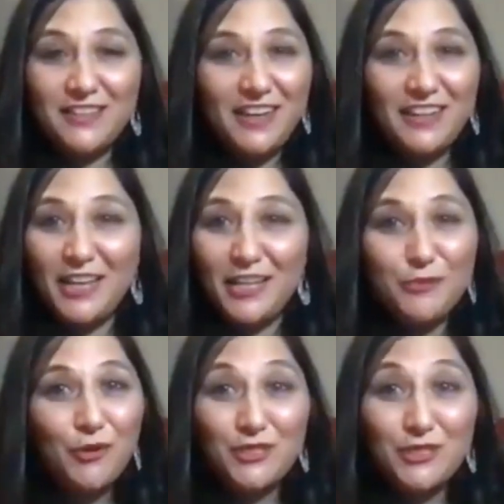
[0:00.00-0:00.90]
And that's
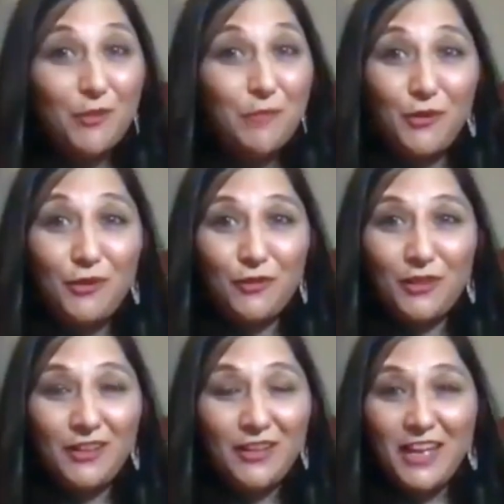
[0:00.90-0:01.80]
what's so
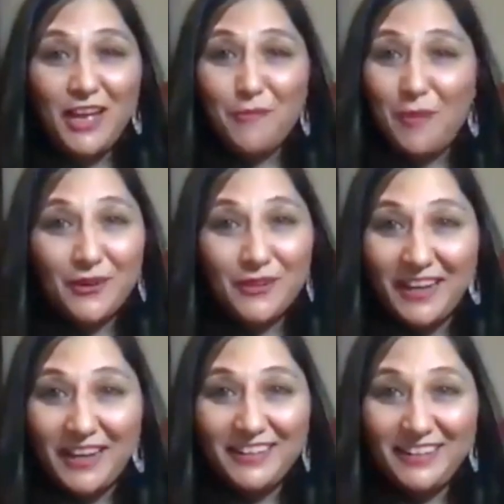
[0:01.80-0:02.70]
beautiful about
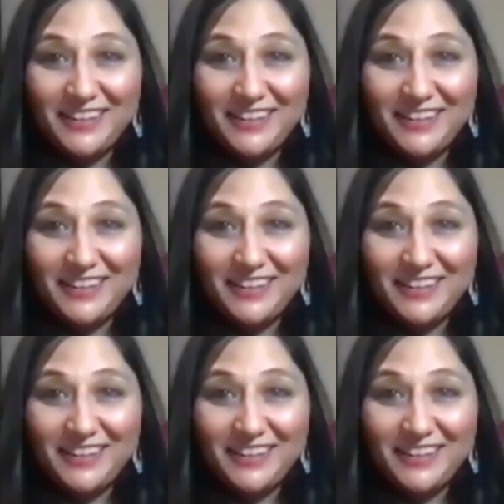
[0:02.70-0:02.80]
it.